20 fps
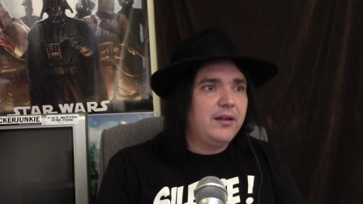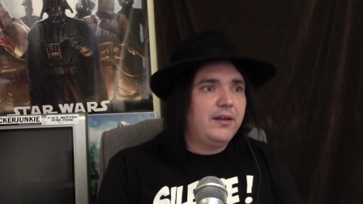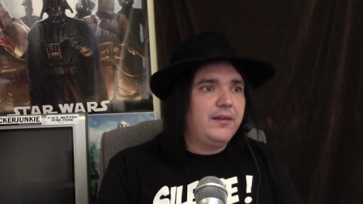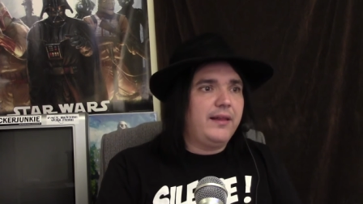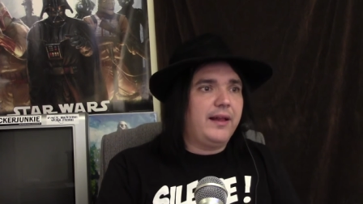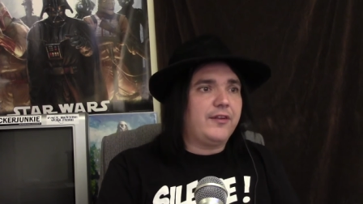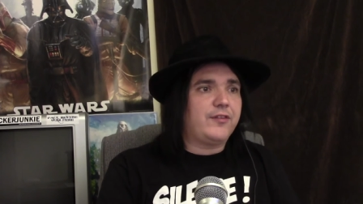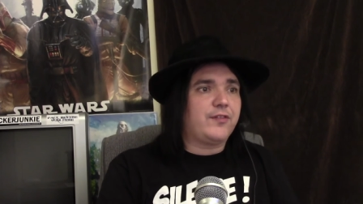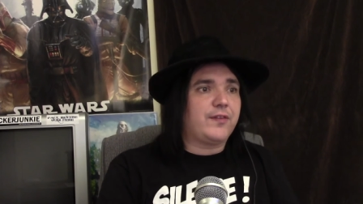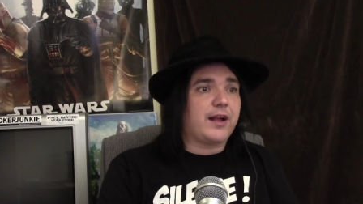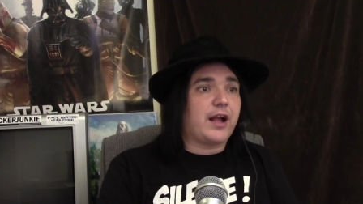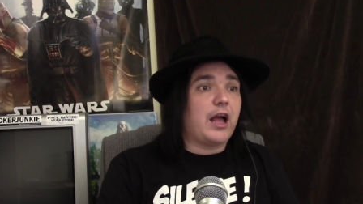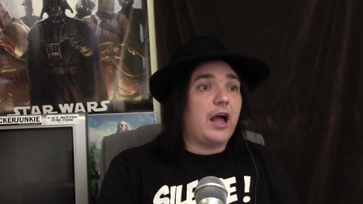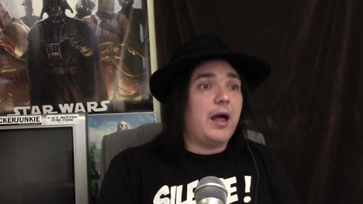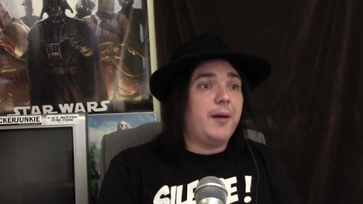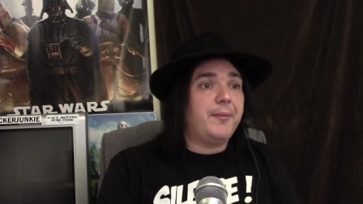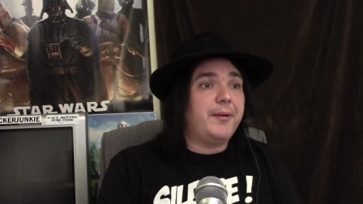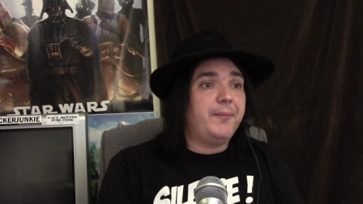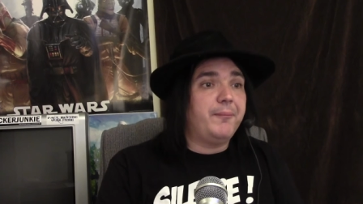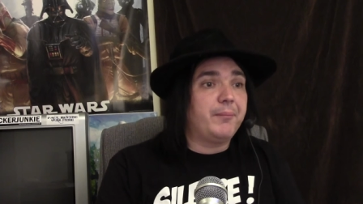That's the
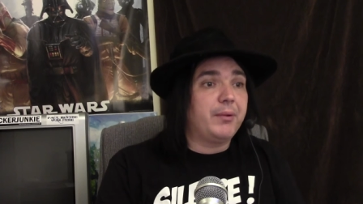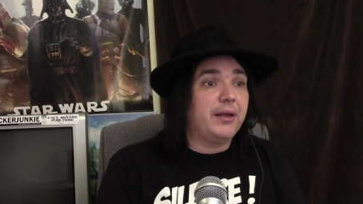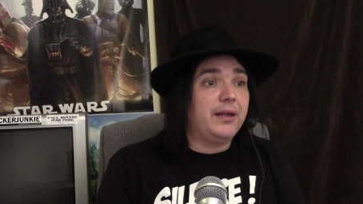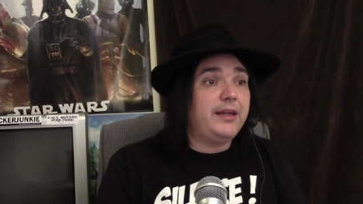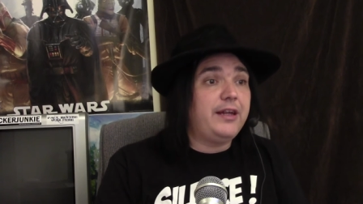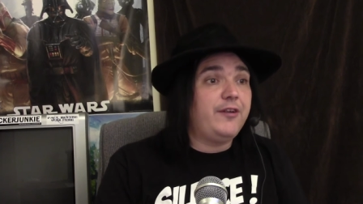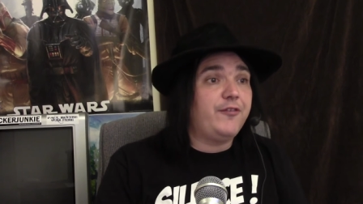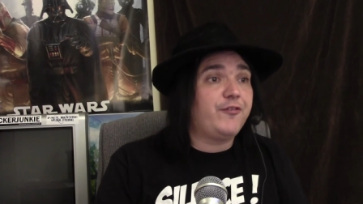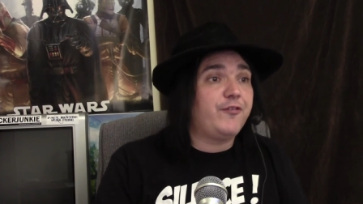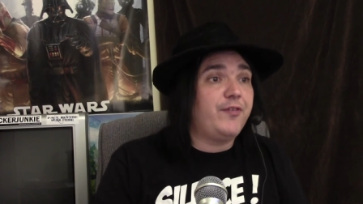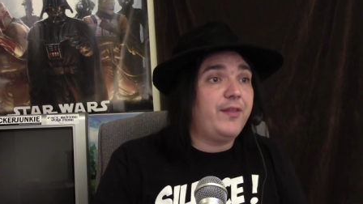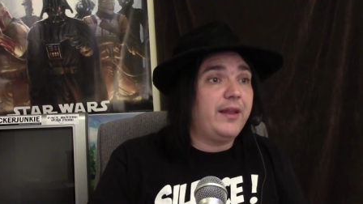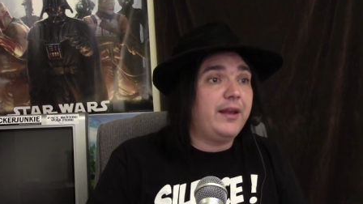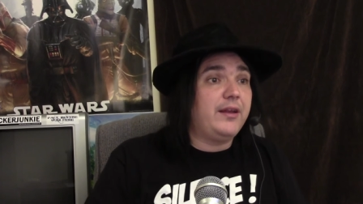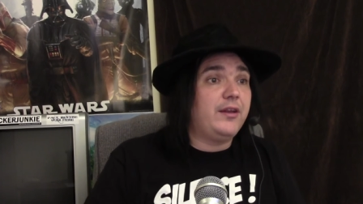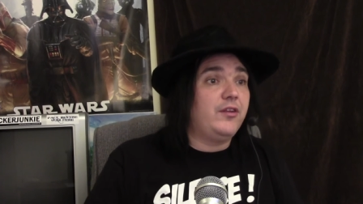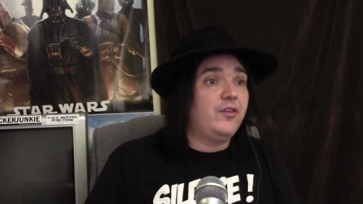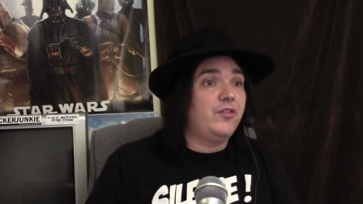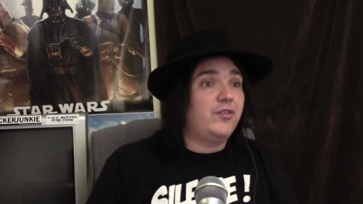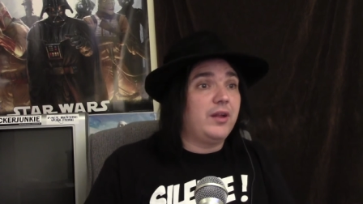common belief that
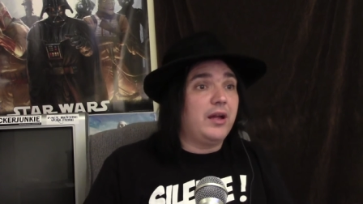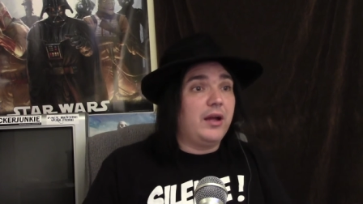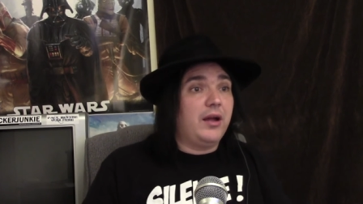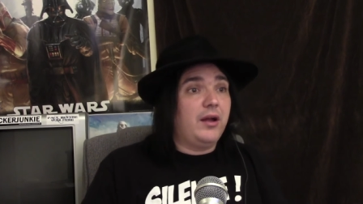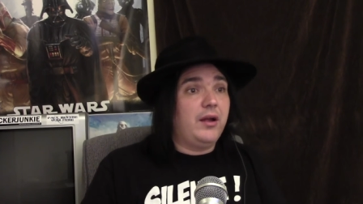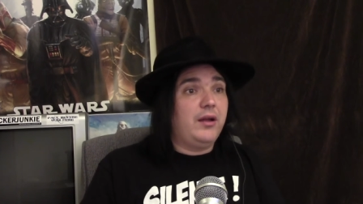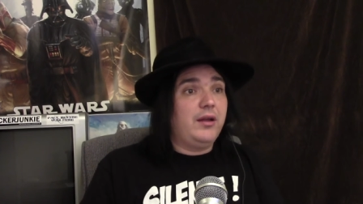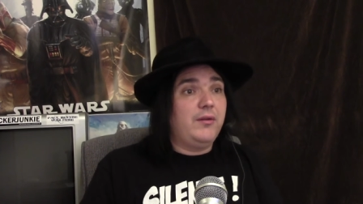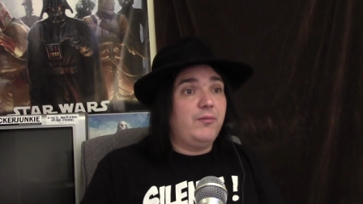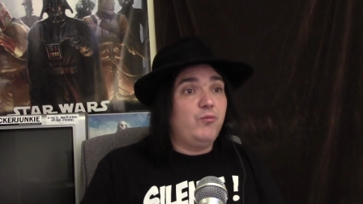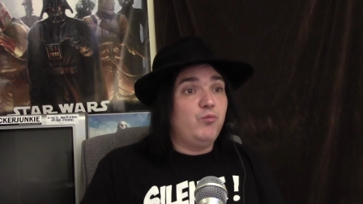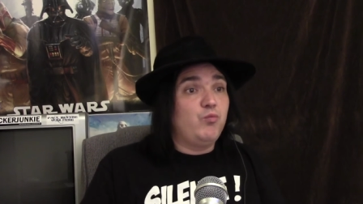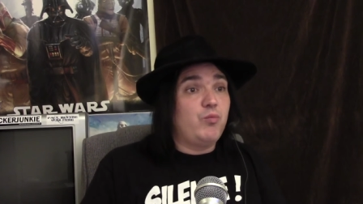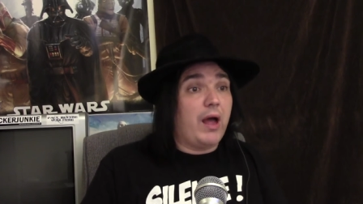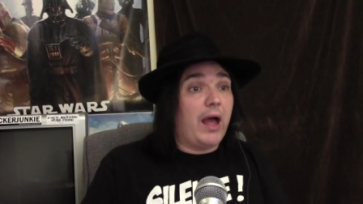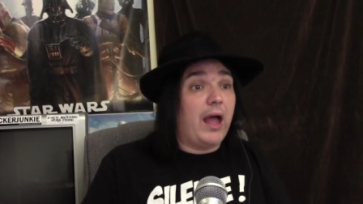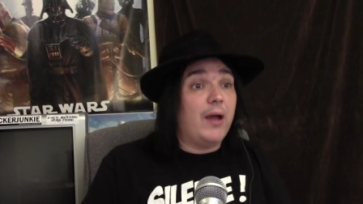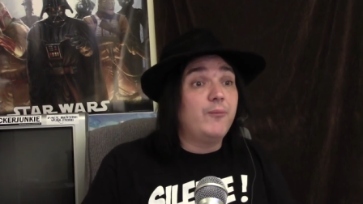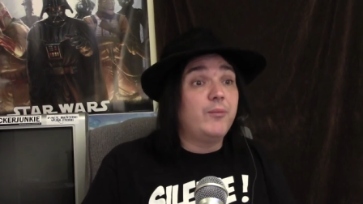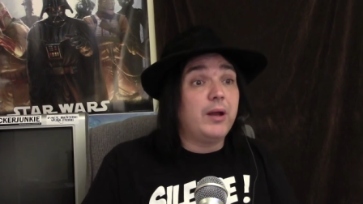is, uh,
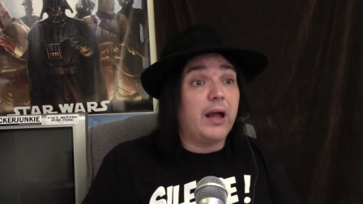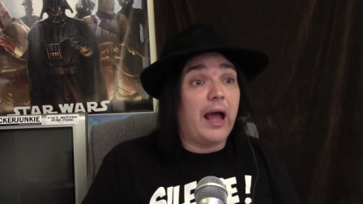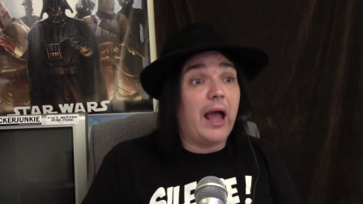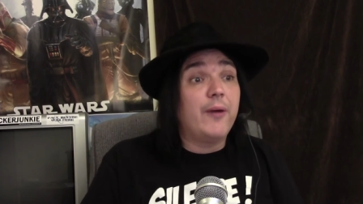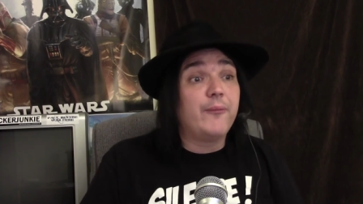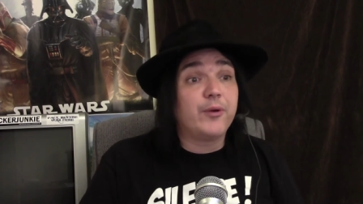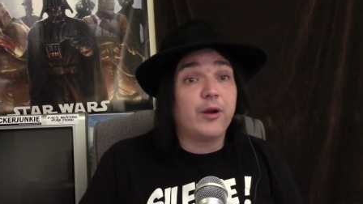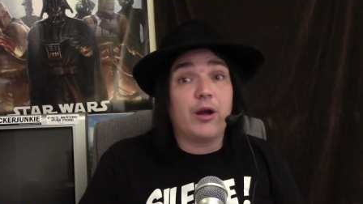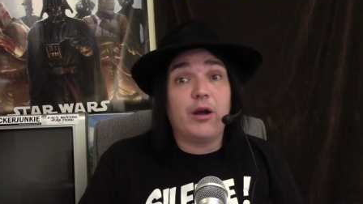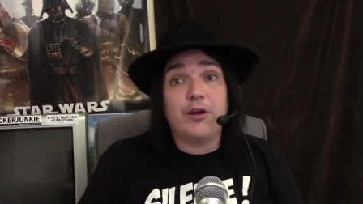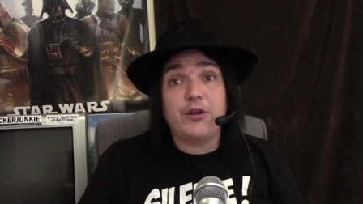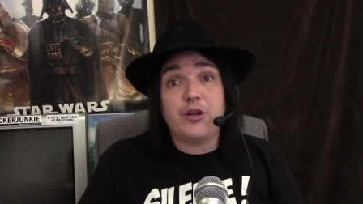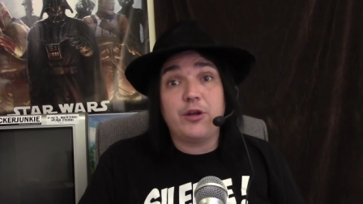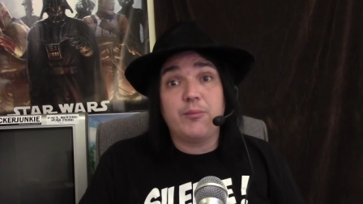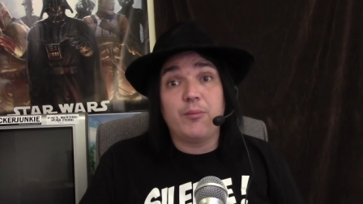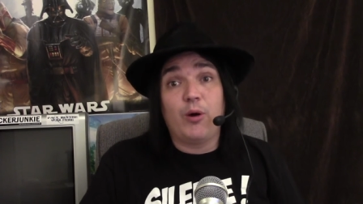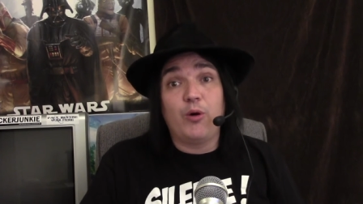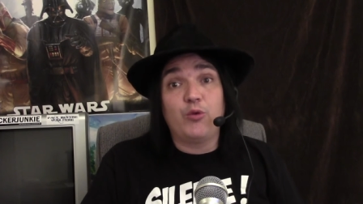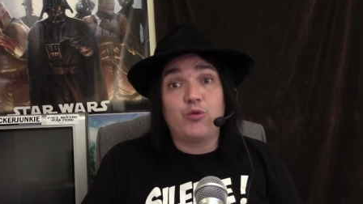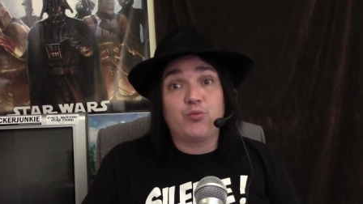I would I would argue,
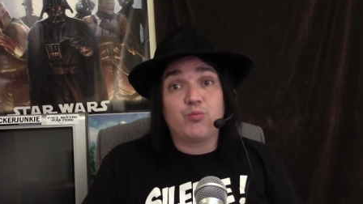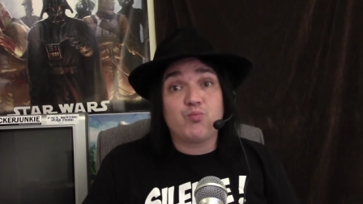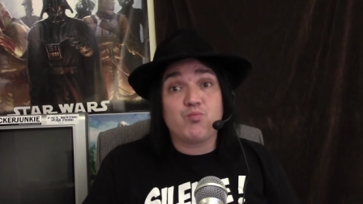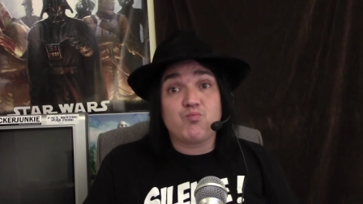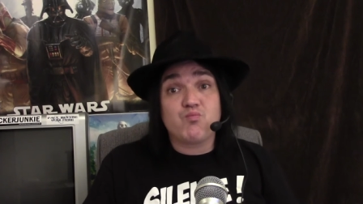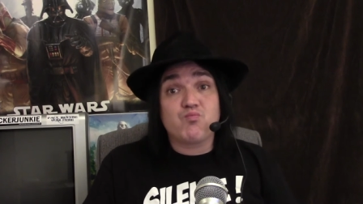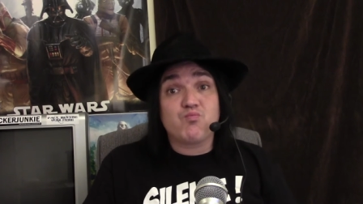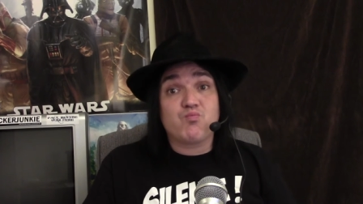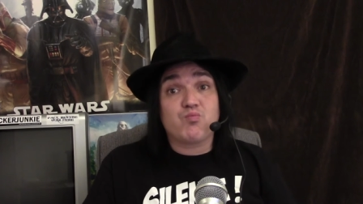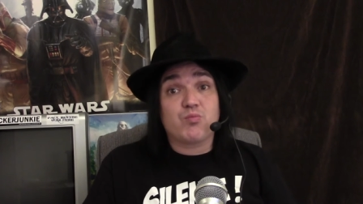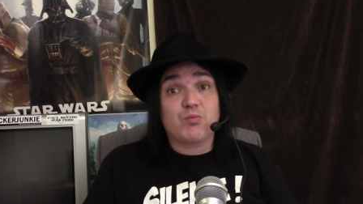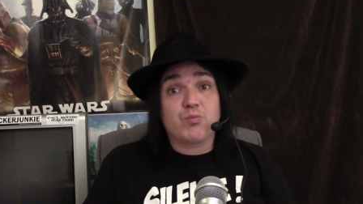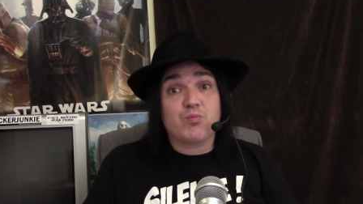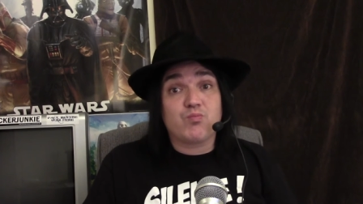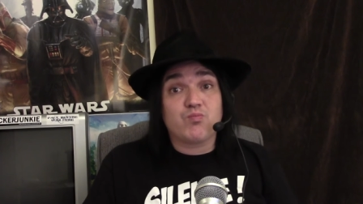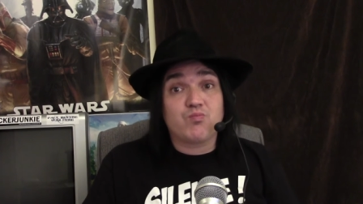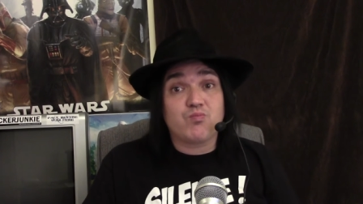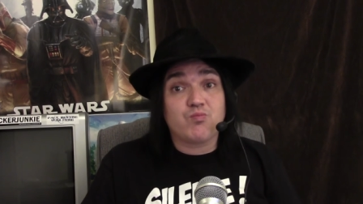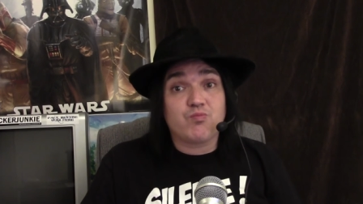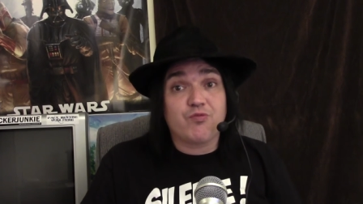most
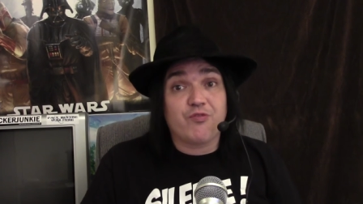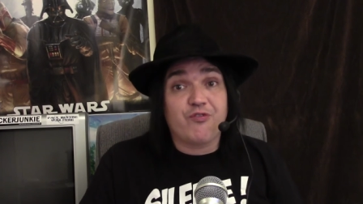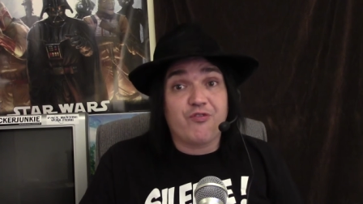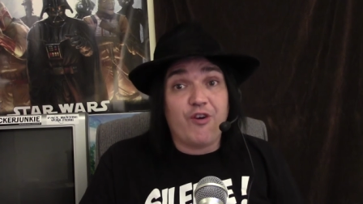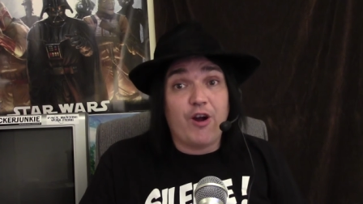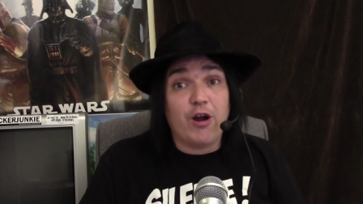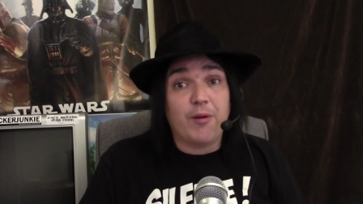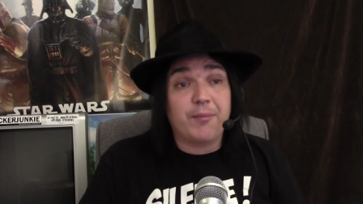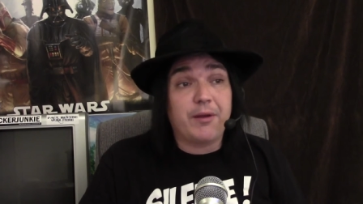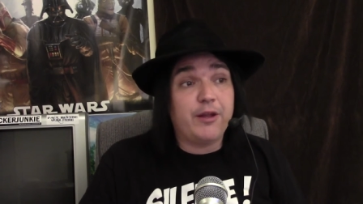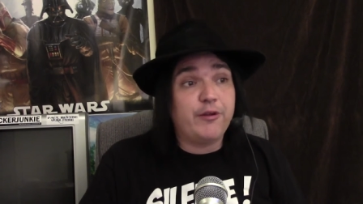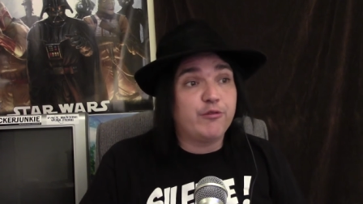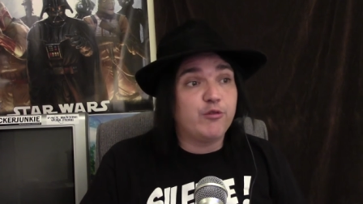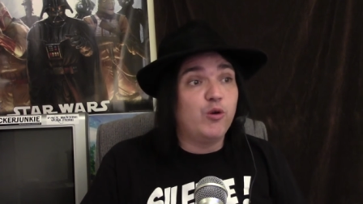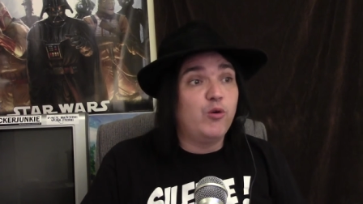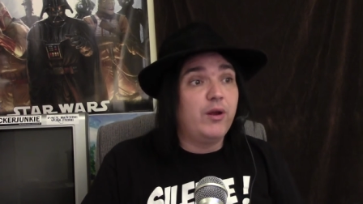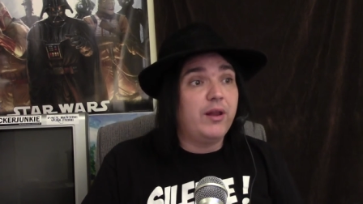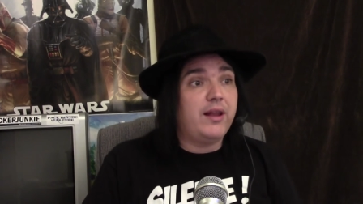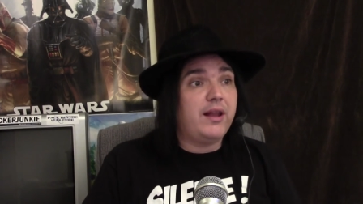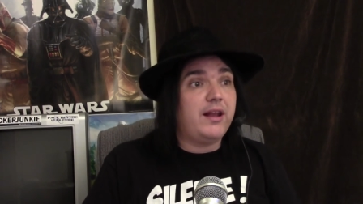firmly
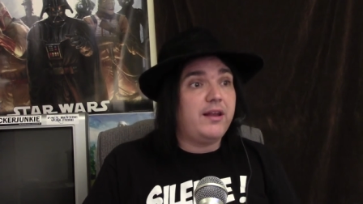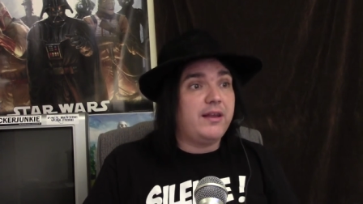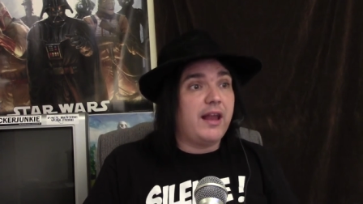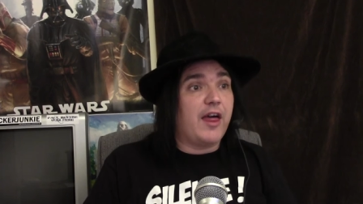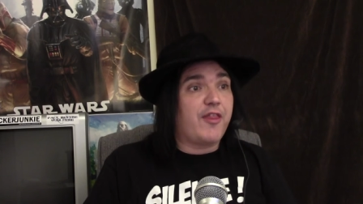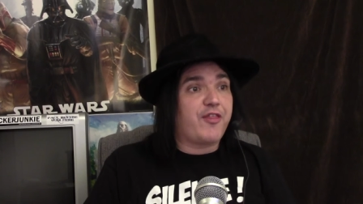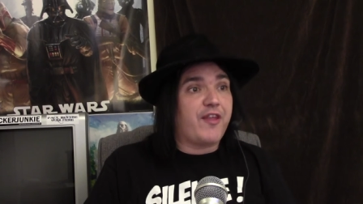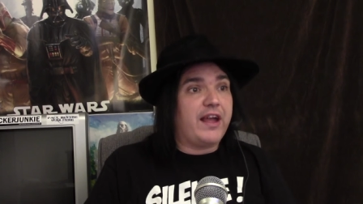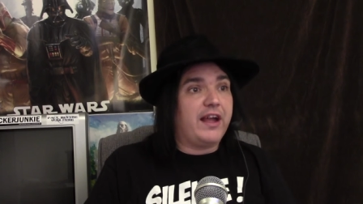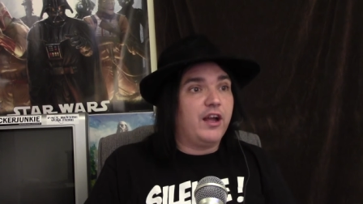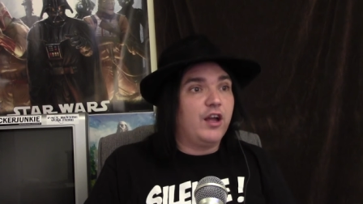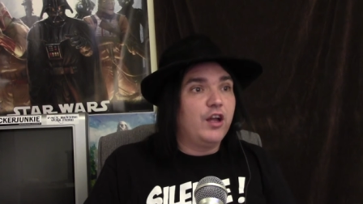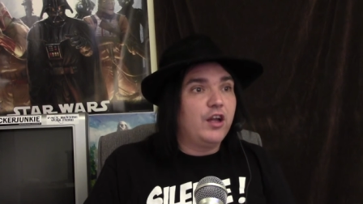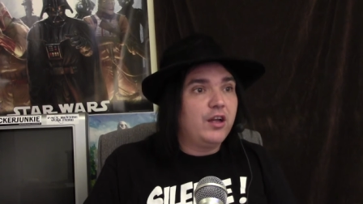rooted in nothing.